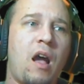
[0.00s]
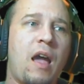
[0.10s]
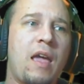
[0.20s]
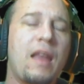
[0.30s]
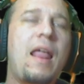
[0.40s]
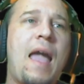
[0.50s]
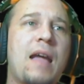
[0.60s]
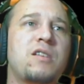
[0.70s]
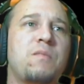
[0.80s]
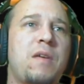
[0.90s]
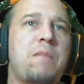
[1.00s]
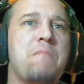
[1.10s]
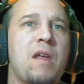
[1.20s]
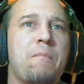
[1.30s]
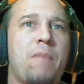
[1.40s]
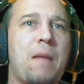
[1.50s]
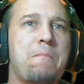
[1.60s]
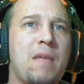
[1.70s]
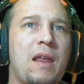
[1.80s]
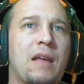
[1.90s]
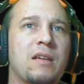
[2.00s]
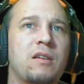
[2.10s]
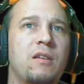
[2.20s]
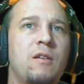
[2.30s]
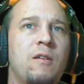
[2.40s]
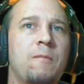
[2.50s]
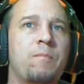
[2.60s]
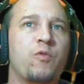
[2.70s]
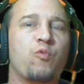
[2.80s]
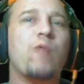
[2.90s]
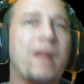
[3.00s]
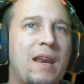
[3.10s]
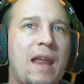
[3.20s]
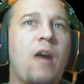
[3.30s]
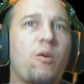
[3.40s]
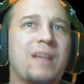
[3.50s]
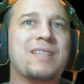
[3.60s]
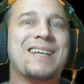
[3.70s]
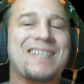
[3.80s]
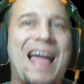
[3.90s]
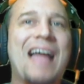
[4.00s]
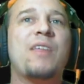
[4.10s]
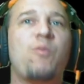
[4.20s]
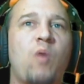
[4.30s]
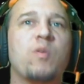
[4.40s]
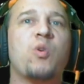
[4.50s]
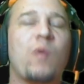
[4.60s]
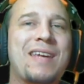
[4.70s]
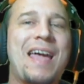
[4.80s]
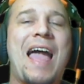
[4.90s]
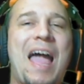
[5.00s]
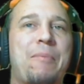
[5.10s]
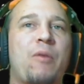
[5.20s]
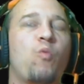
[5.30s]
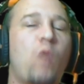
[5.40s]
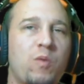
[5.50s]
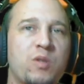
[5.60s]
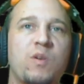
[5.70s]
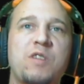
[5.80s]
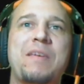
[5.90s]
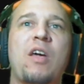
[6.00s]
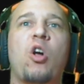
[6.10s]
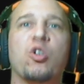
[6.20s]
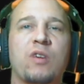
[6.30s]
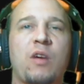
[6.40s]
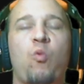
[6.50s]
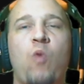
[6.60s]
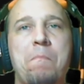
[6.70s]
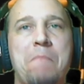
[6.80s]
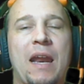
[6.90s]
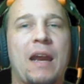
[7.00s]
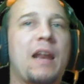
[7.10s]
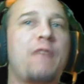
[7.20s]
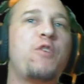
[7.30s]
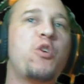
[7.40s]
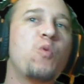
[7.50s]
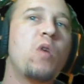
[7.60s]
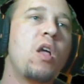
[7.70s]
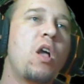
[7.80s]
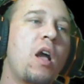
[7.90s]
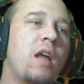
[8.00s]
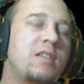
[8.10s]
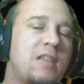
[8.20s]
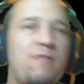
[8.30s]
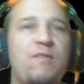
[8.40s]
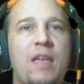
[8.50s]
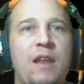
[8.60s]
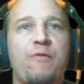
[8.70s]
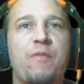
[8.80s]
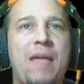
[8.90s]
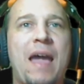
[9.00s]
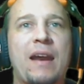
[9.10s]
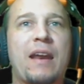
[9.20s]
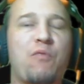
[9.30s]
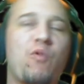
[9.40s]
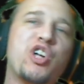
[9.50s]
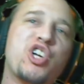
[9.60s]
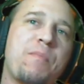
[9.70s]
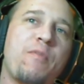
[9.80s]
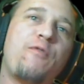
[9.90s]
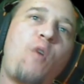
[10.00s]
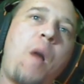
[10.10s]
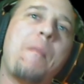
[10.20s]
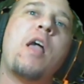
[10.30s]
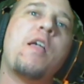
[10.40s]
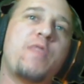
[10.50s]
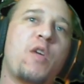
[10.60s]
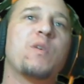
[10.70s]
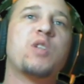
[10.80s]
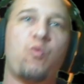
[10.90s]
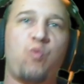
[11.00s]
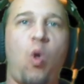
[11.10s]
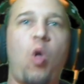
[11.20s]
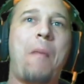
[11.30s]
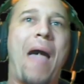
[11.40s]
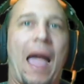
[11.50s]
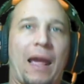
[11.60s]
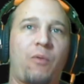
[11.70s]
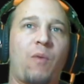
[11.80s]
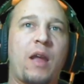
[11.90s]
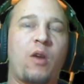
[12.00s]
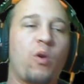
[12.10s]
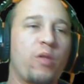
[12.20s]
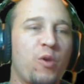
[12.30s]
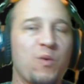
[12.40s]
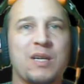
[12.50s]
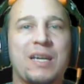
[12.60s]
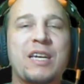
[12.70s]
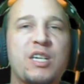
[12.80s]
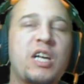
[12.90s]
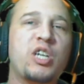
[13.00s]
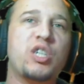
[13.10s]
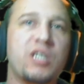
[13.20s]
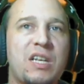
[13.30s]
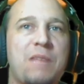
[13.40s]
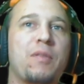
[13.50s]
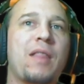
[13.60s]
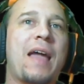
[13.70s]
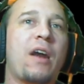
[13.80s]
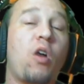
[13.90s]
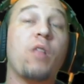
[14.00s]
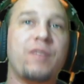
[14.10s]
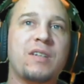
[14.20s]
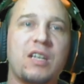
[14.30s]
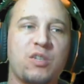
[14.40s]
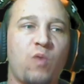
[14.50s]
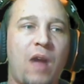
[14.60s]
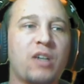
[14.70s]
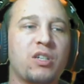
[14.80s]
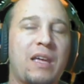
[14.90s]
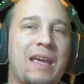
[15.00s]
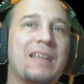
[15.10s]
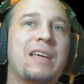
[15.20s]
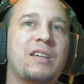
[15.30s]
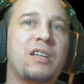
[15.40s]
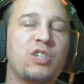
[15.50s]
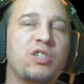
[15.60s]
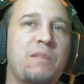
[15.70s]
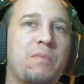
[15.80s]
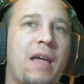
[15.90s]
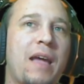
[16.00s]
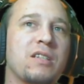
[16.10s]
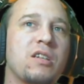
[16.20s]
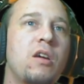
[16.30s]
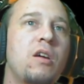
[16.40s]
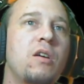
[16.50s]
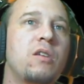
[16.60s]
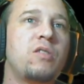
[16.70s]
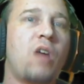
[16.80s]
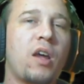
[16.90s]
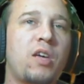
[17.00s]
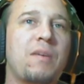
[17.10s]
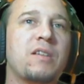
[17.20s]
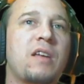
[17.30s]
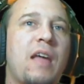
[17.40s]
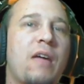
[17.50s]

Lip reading: it had to be minute by minute written out as to exactly what was going to happen, what was going to be altered at 1 minute. And if you deviated from that in any way, shape, or form, there was a rollback, right? Or there was a contingency plan. And all of these things were actually in contingency plans documented, and